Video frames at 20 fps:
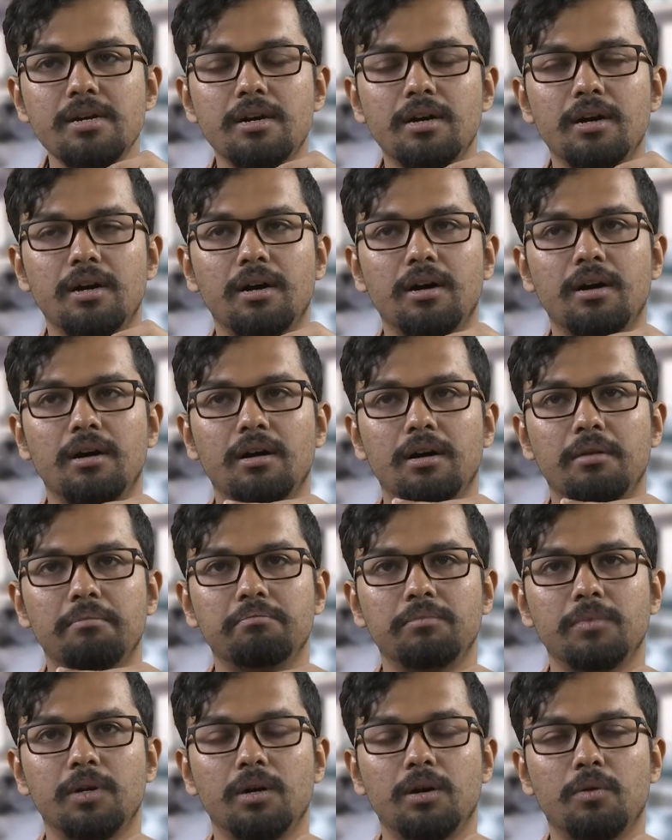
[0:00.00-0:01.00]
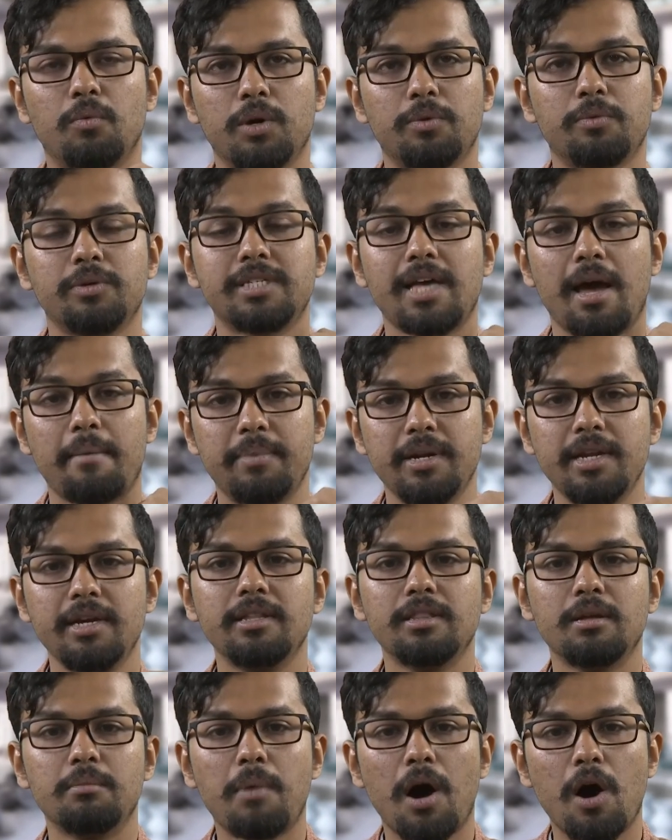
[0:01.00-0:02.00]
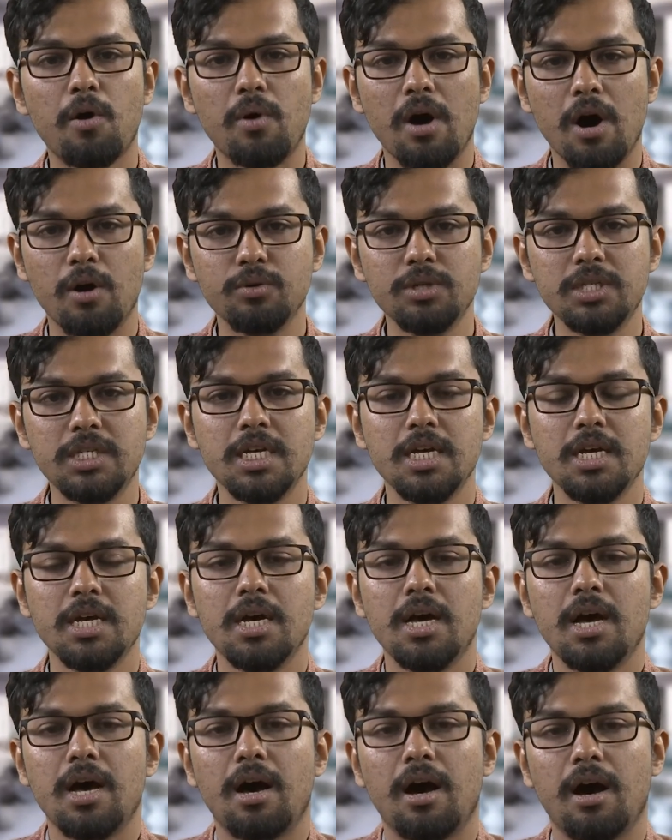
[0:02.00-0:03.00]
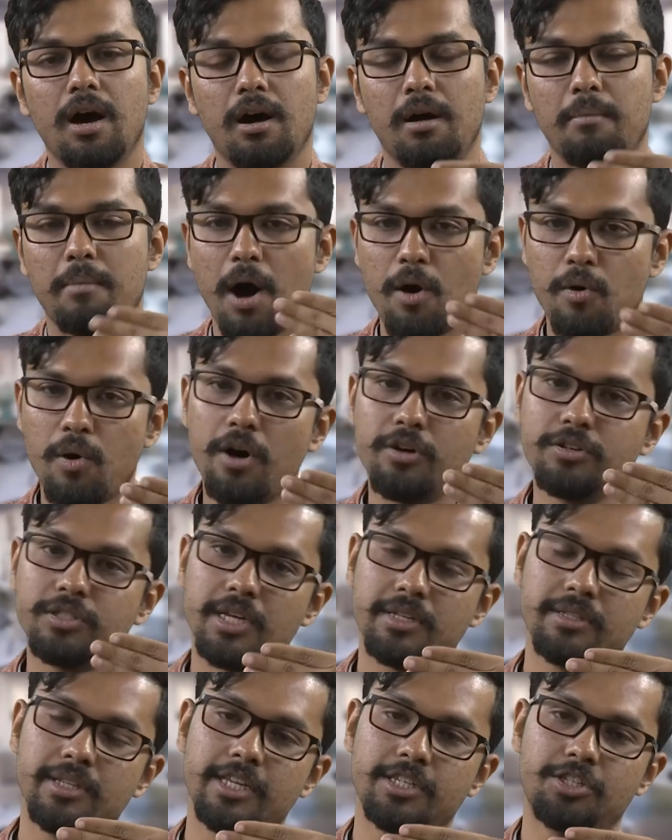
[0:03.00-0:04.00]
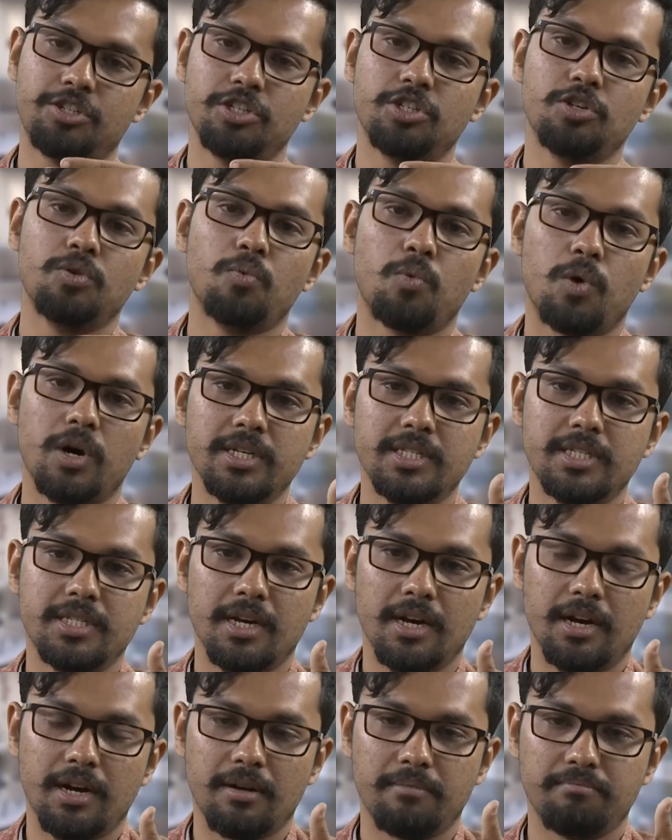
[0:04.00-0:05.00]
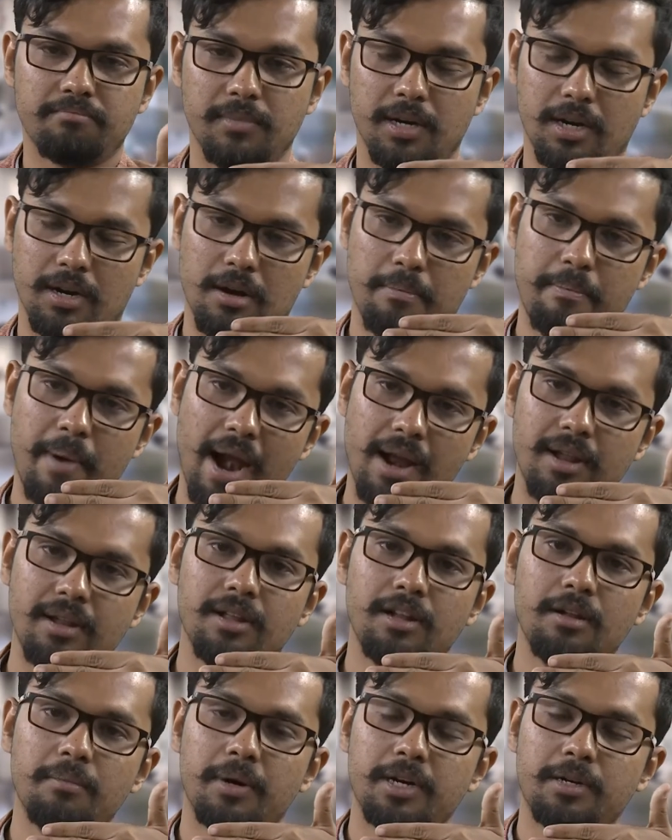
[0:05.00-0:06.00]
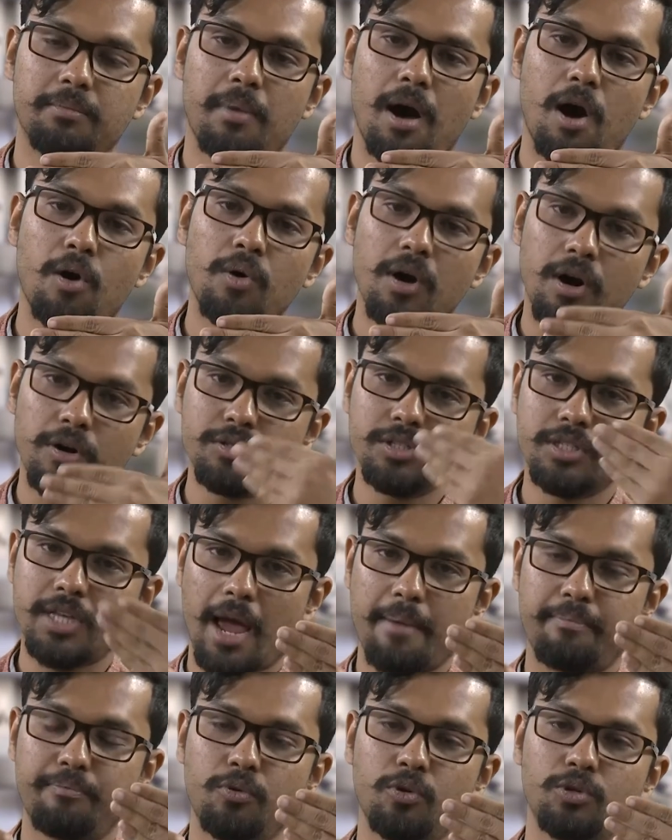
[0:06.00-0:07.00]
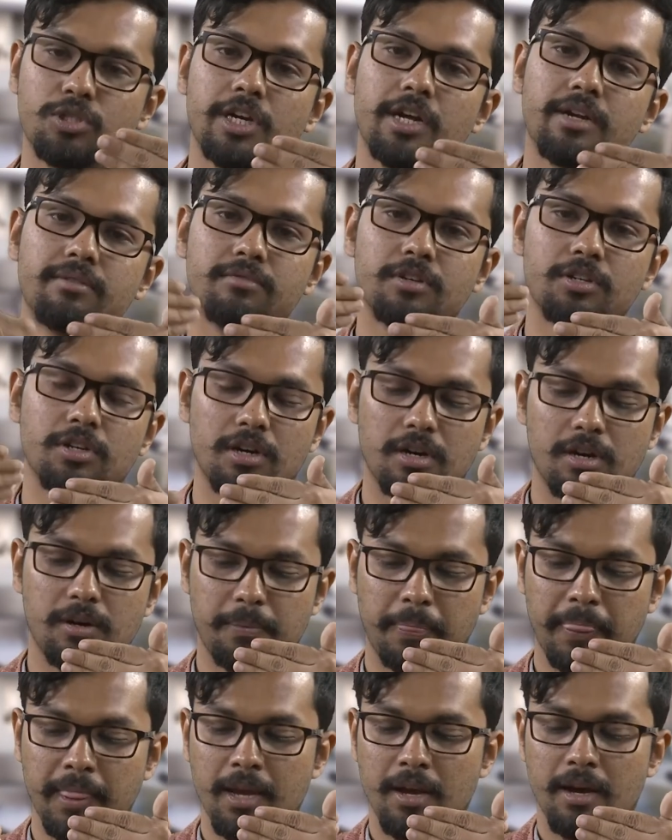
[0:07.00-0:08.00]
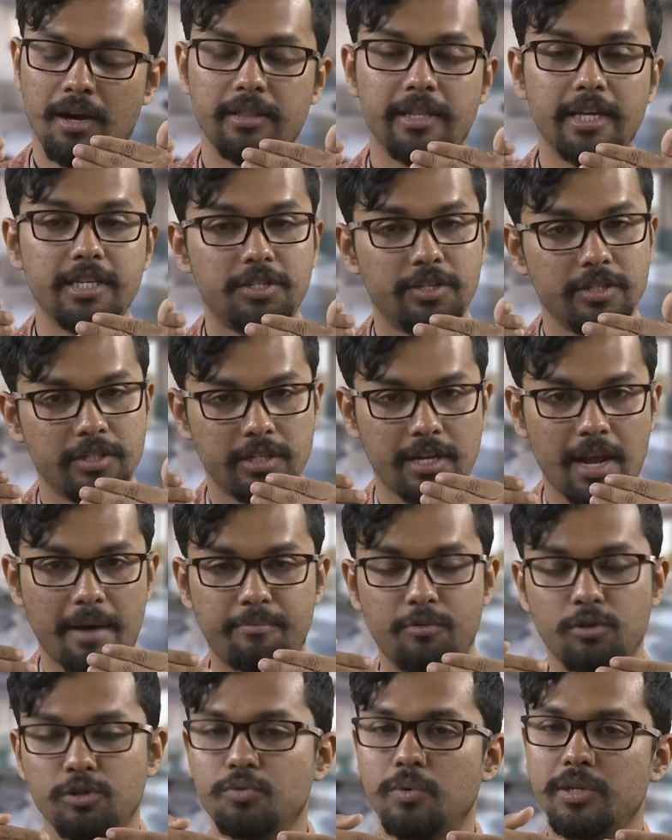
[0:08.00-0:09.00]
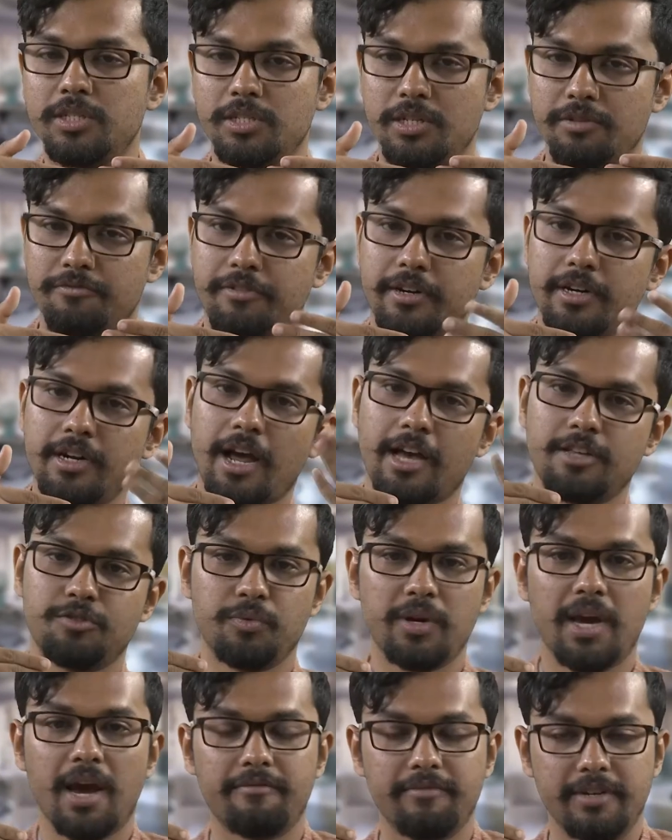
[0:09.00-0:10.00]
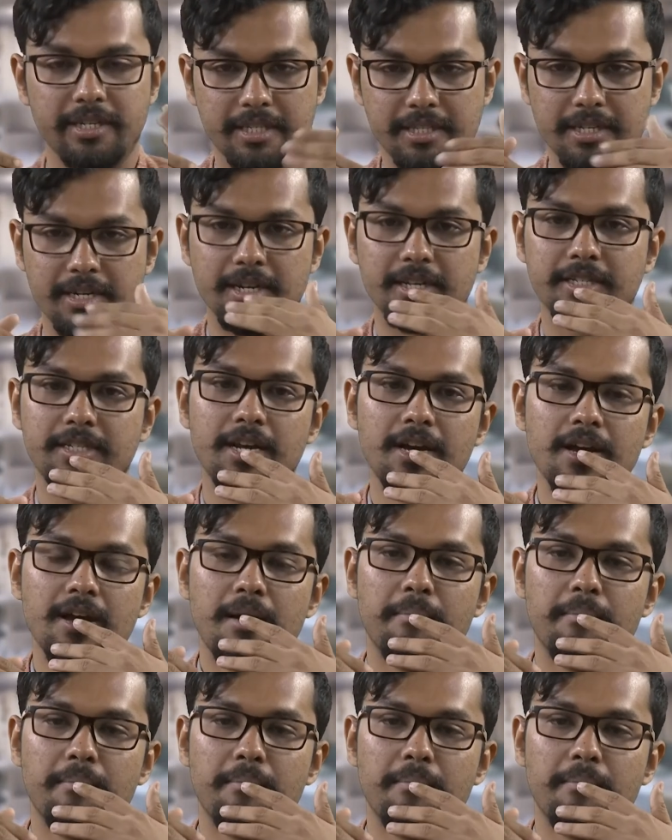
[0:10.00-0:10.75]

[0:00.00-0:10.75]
uh, uh, what was happening in the Bauhaus, uh, Bauhaus and the Stijl was um, parallel, but Bauhaus approach and the Stijl approach was different as we have discussed.